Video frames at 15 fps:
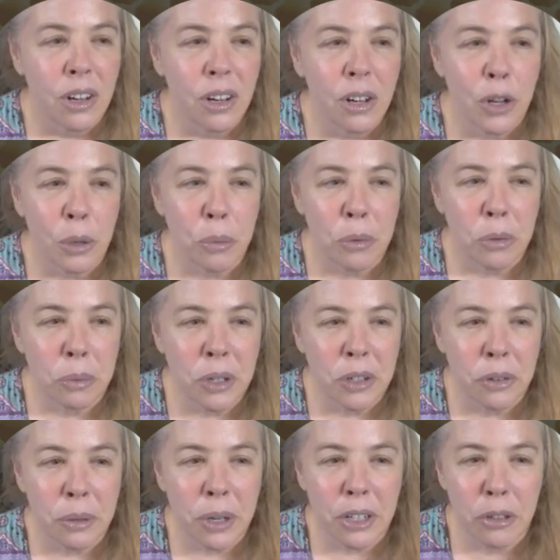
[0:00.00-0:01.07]
Helps
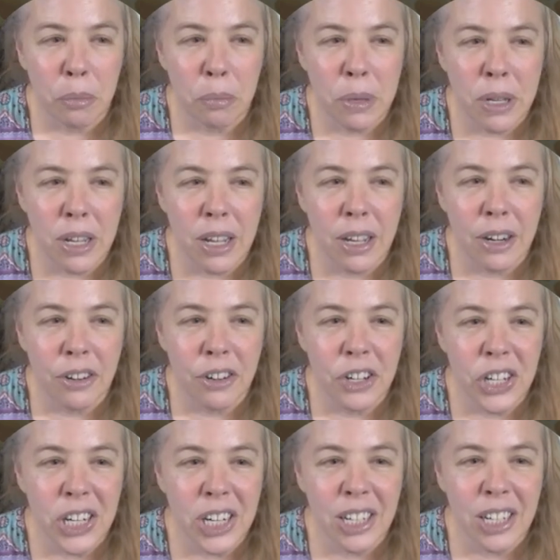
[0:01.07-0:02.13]
redirect bee
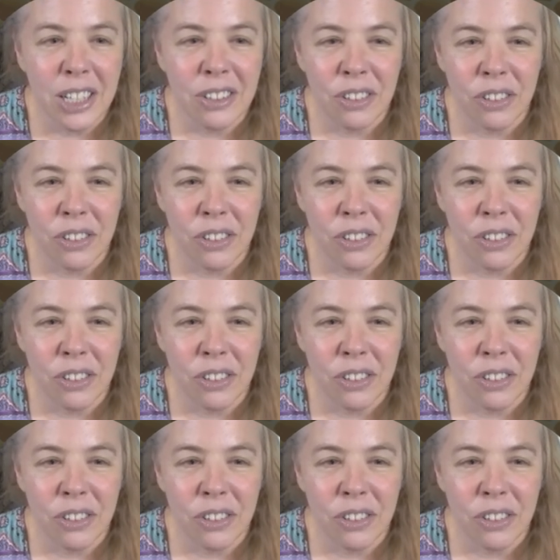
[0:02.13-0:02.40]
energy to